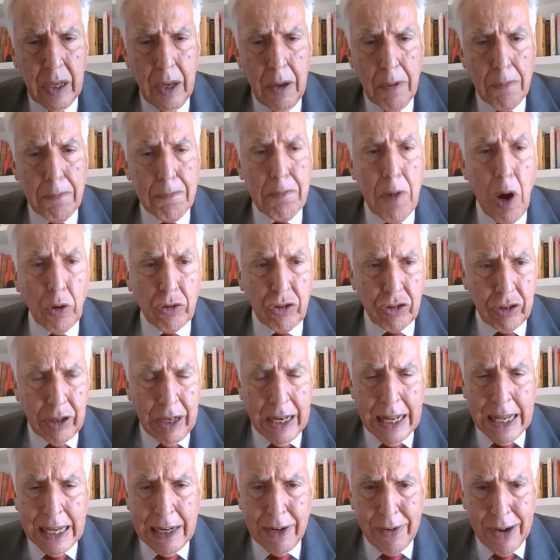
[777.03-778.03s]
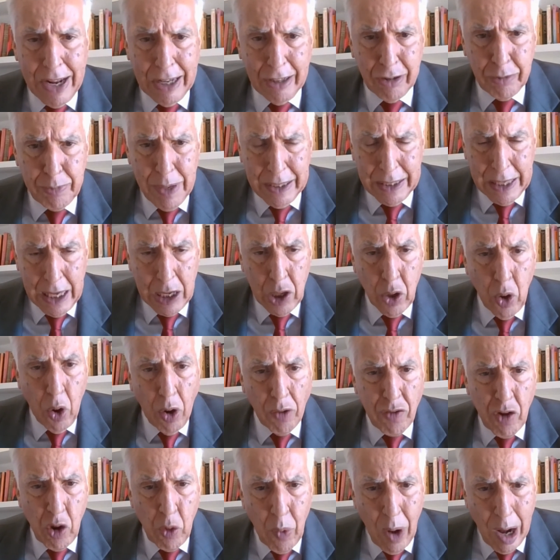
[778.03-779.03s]
mostly Greek-speaking,
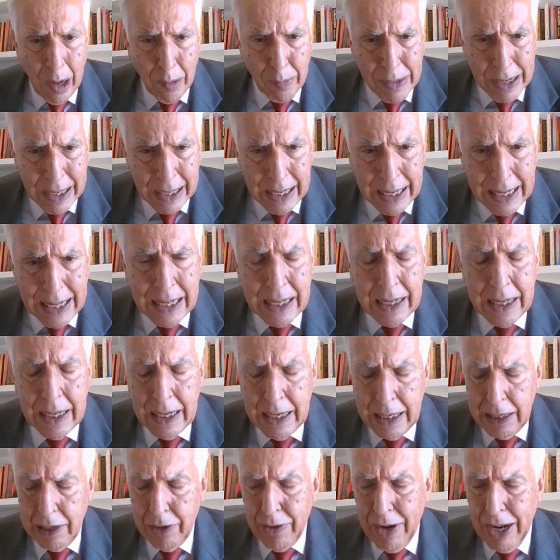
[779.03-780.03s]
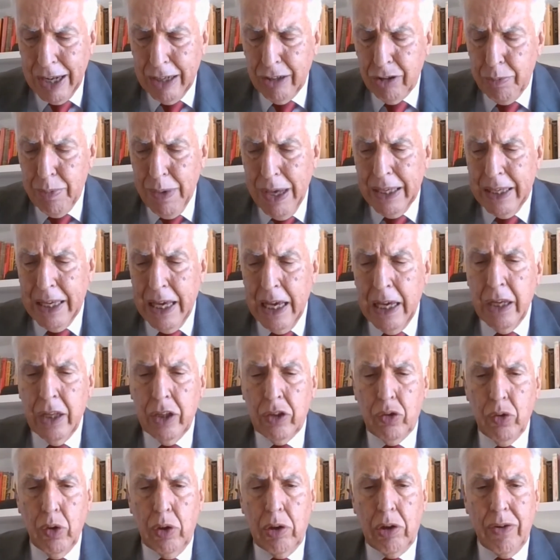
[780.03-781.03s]
overwhelmingly Greek-speaking,
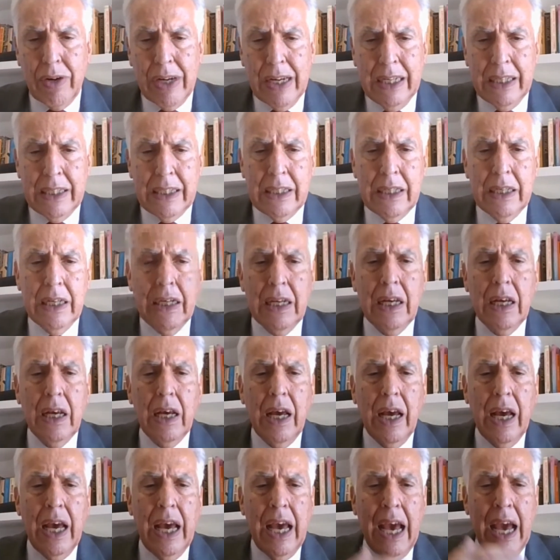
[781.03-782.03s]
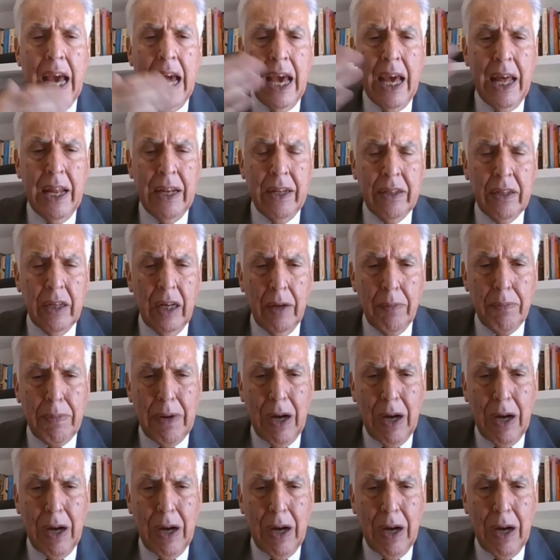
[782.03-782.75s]
to Greece, and about